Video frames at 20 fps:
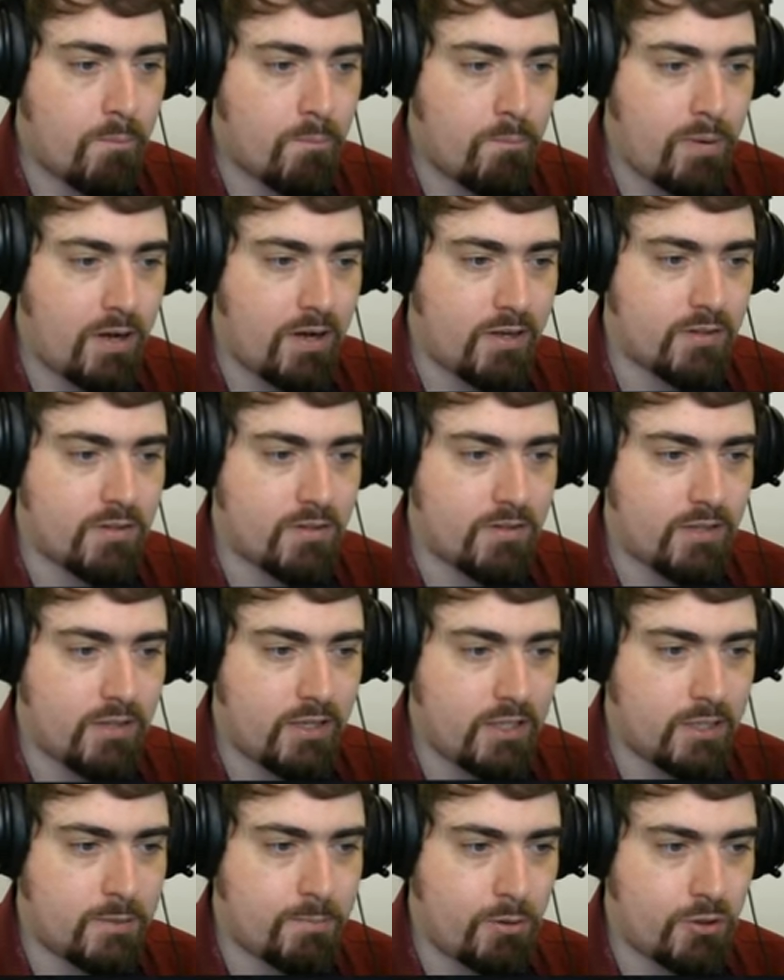But
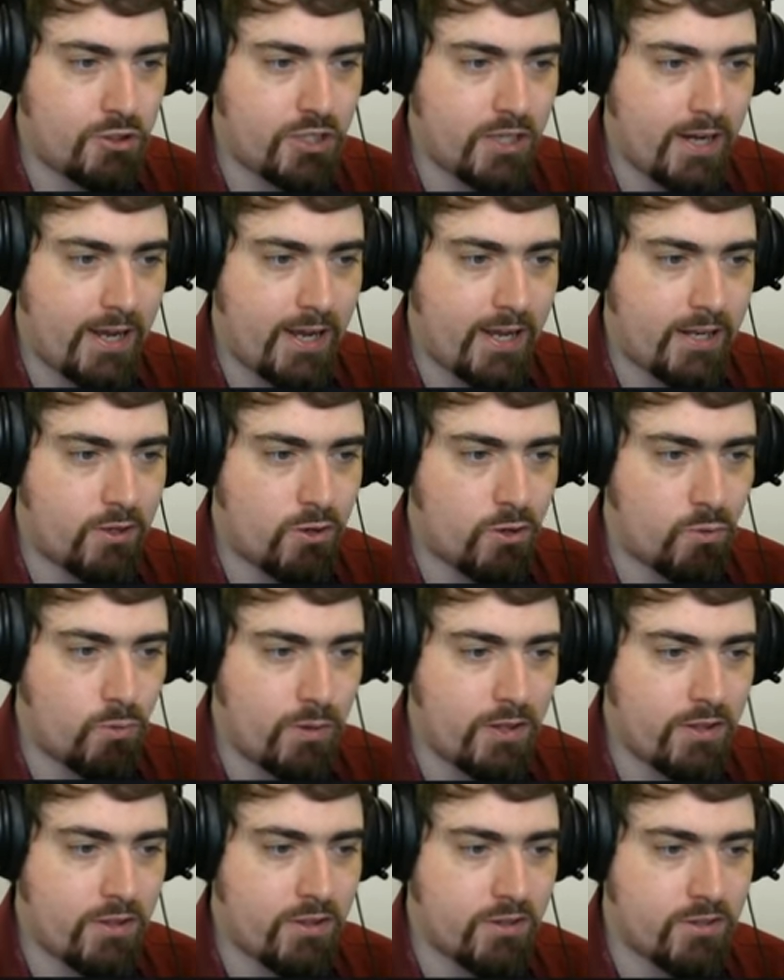he's pushing in
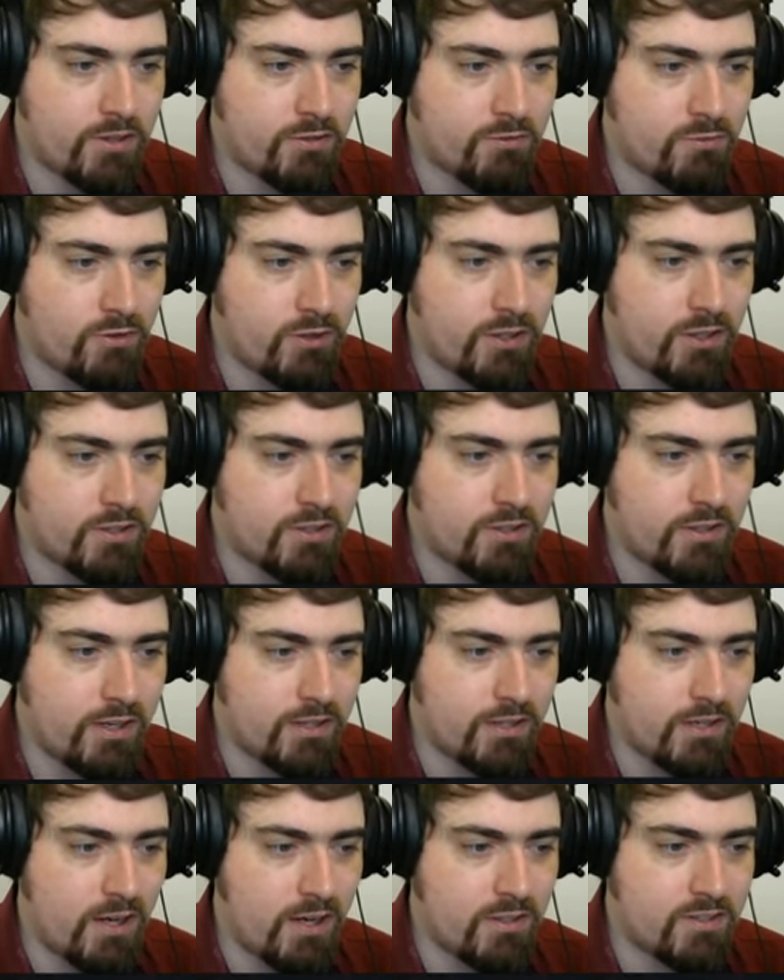with destroyers
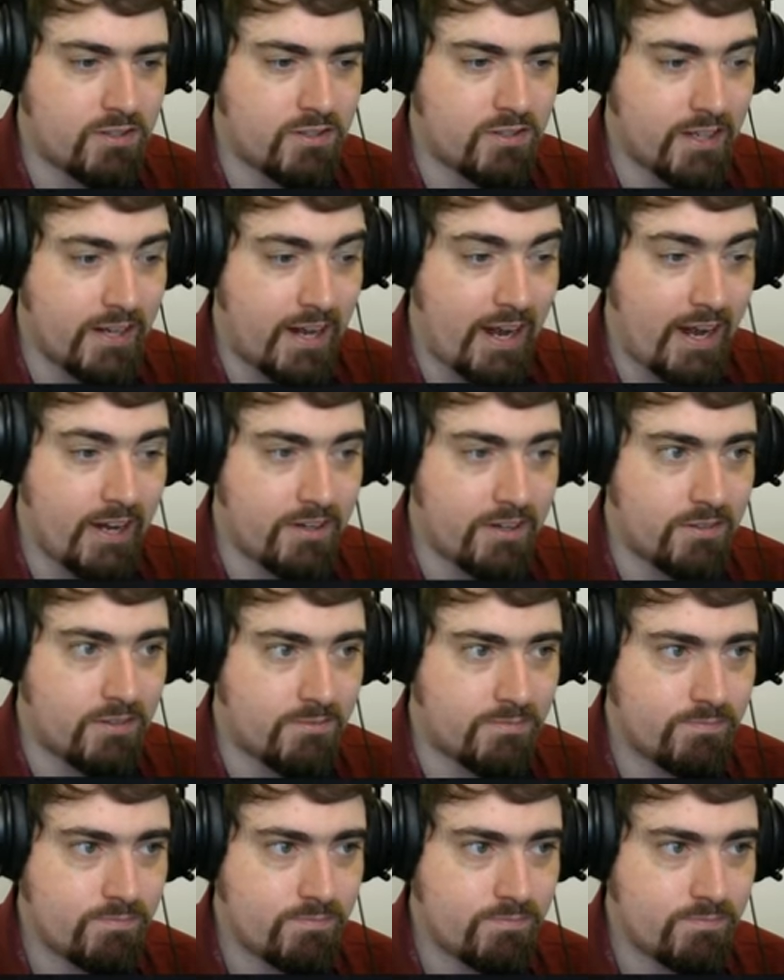as hard as he can.